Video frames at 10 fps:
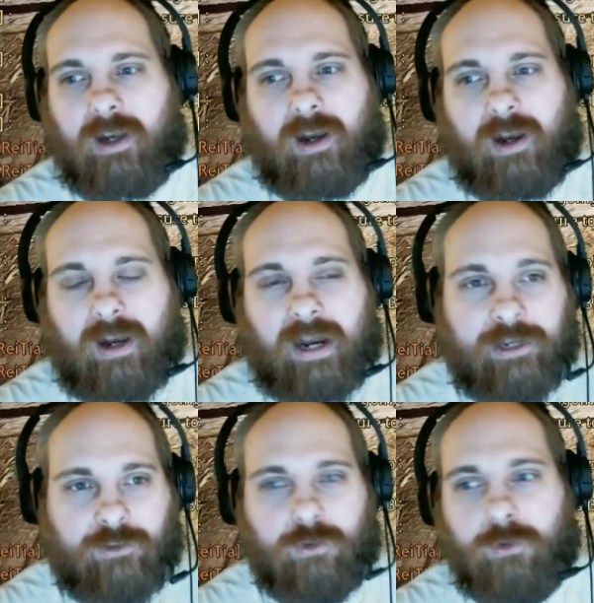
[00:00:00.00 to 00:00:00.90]
I
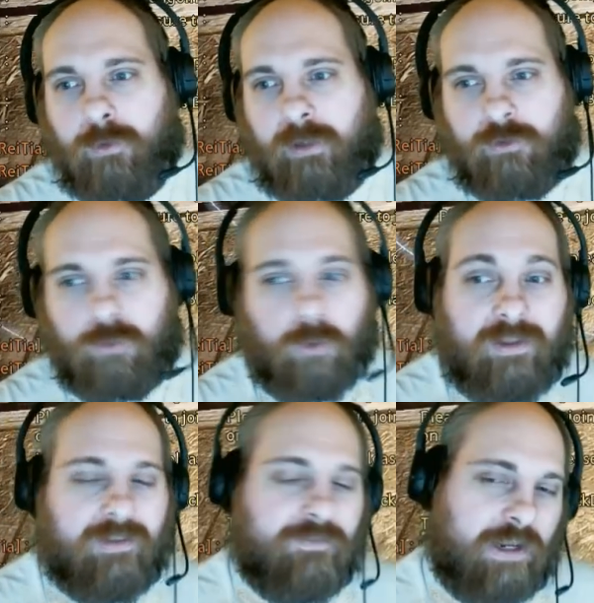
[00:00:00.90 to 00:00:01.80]
do enjoy
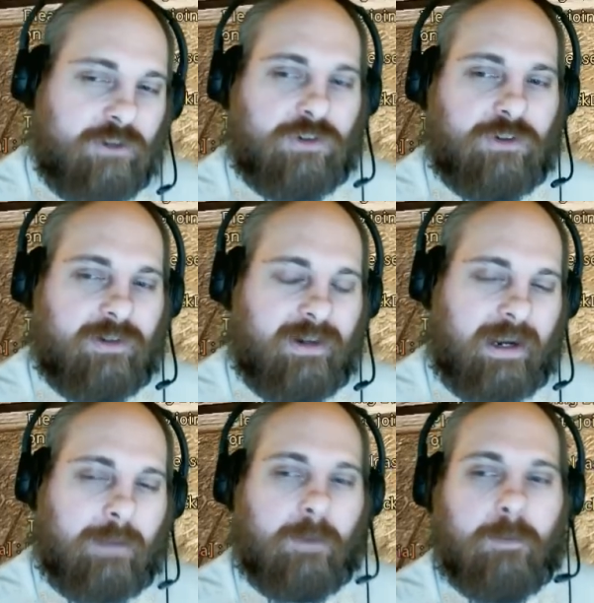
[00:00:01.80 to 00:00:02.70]
the adventure
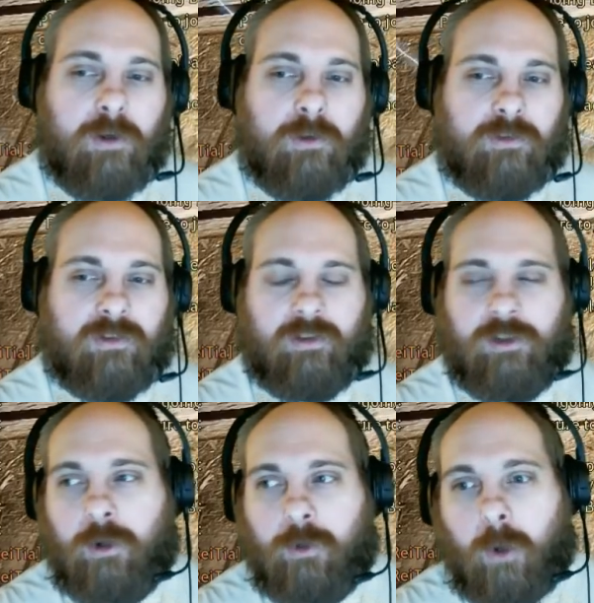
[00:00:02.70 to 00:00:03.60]
MMOs,
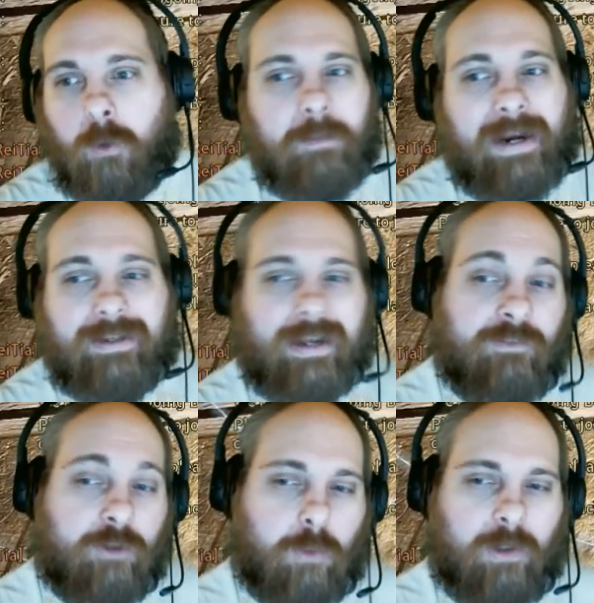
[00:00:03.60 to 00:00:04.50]
you know, going back to
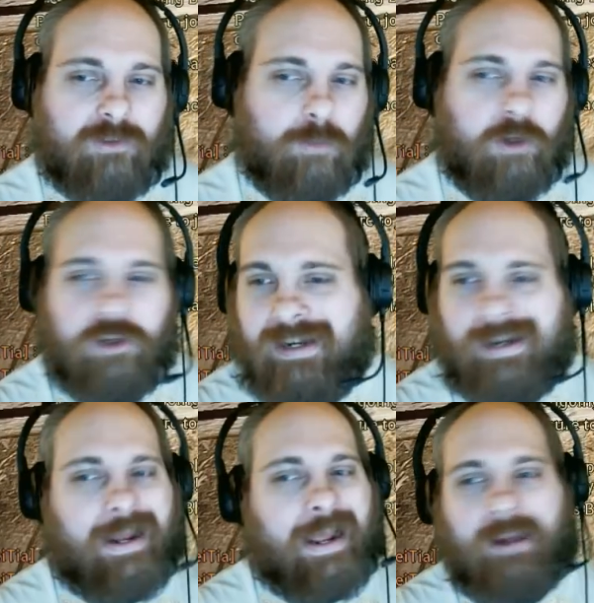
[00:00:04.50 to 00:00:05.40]
EverQuest, where you
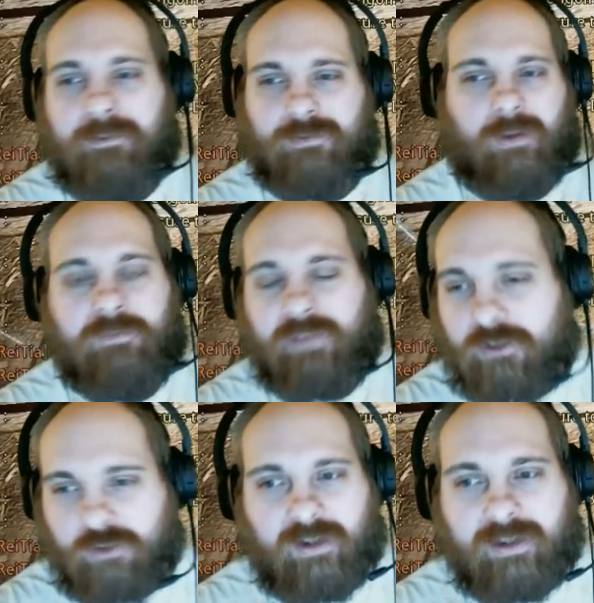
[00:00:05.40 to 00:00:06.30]
didn't have a
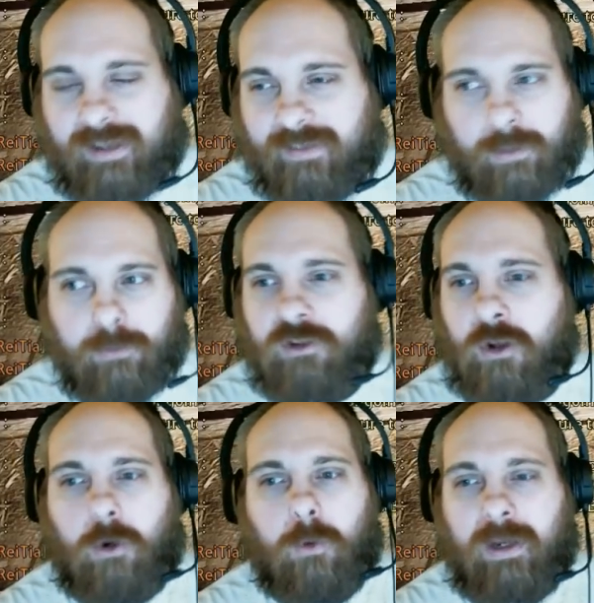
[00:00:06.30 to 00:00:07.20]
feature like that. There was
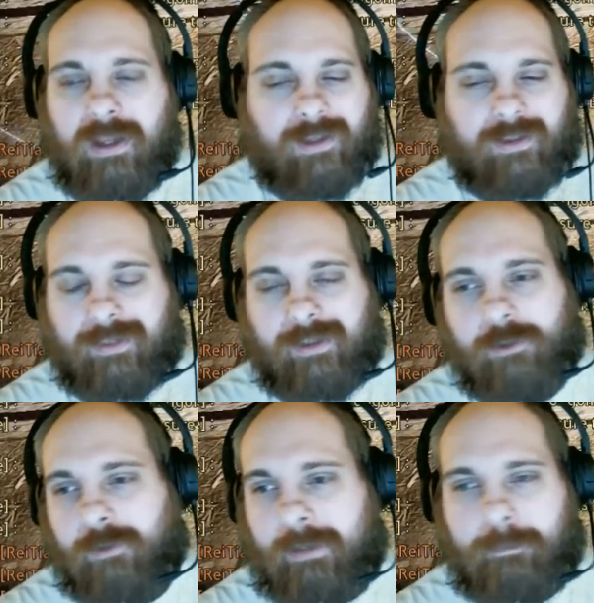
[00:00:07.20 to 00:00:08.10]
no
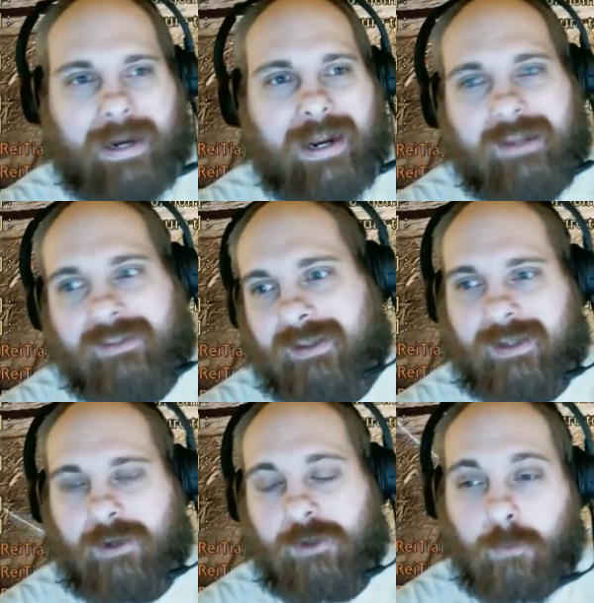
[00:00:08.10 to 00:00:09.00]
glittery path to
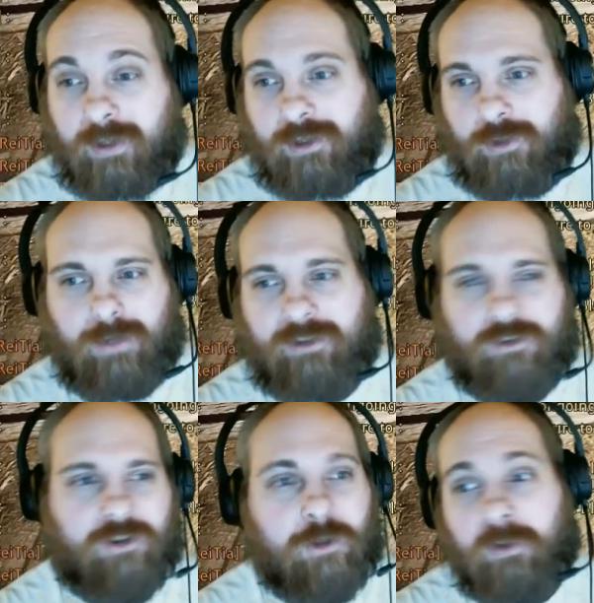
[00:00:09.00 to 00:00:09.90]
tell you what
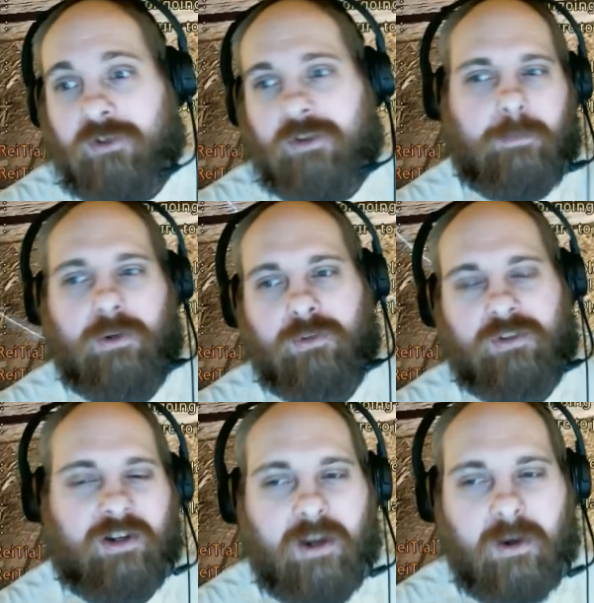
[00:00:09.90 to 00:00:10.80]
direction you were supposed
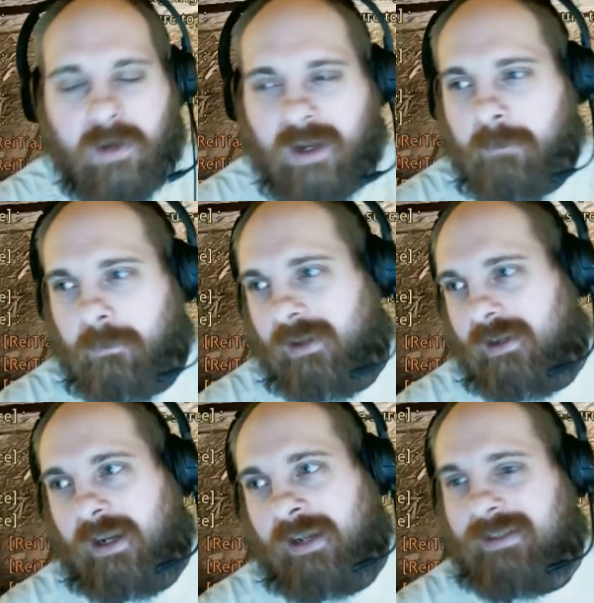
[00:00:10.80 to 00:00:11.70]
to go.
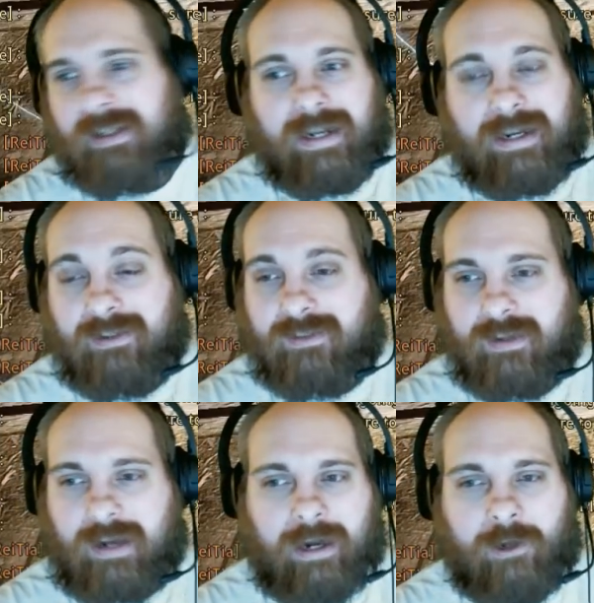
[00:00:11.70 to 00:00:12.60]
But in today's
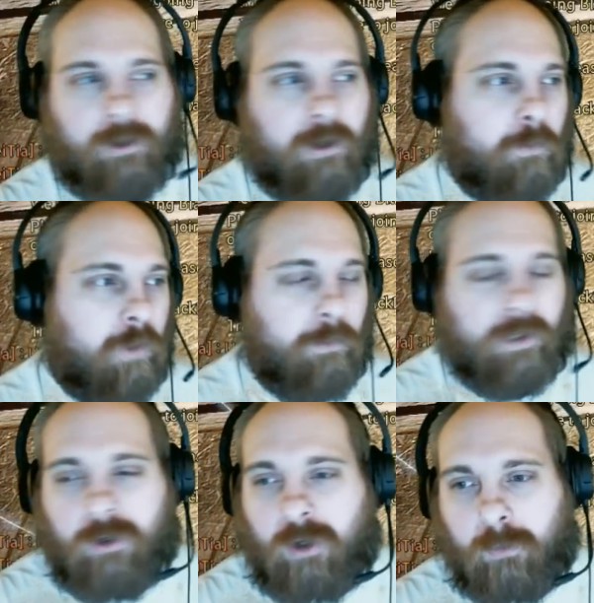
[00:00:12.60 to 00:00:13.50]
era where
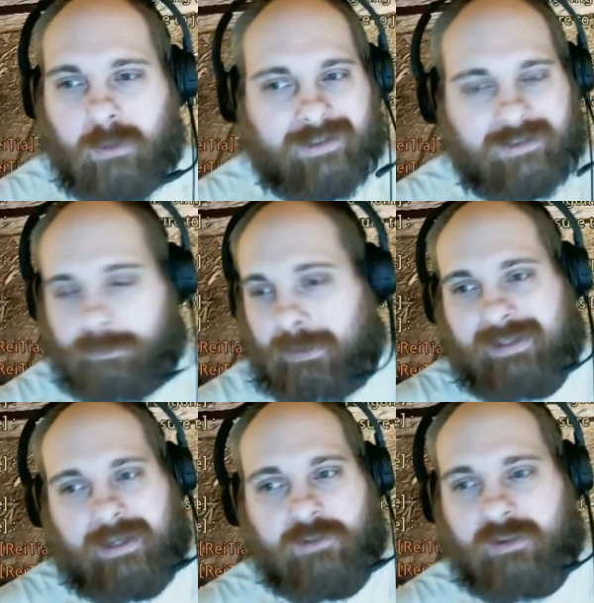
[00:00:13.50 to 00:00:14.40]
we are, we
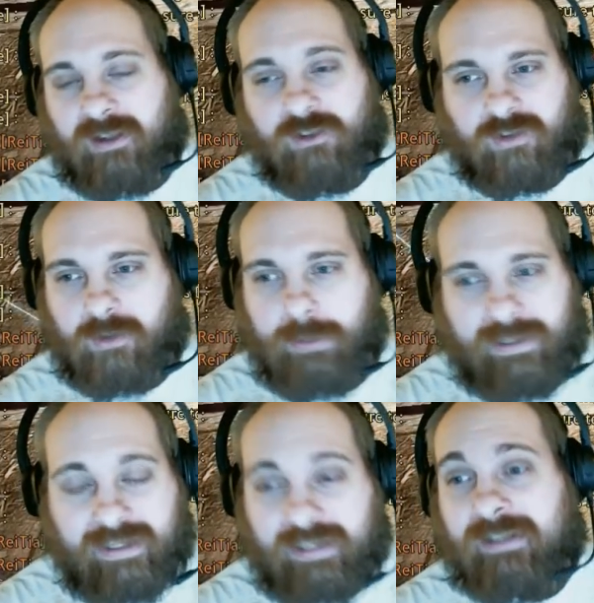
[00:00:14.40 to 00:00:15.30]
expect everything just to
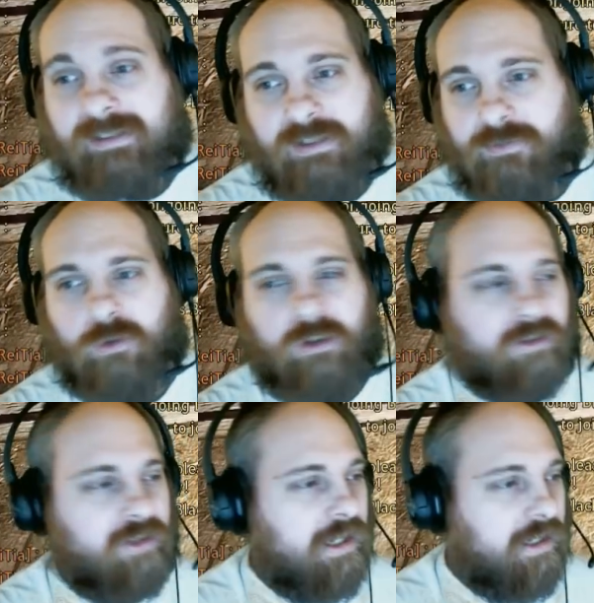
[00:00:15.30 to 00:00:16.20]
be easy for
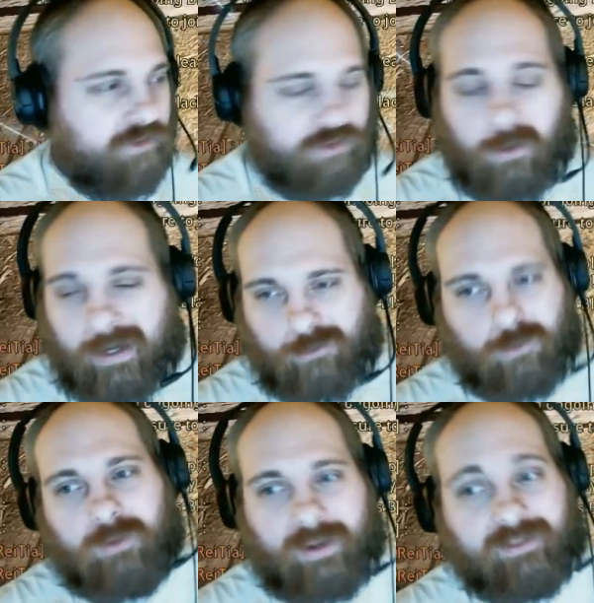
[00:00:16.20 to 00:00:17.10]
us. So I
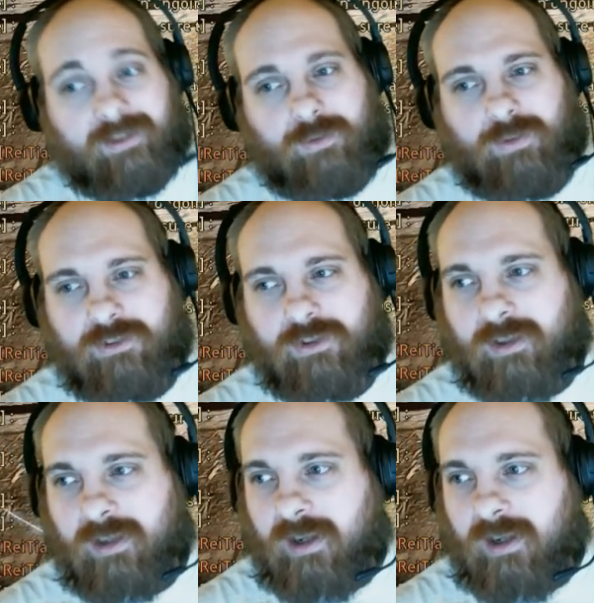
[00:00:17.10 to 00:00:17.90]
do like this feature.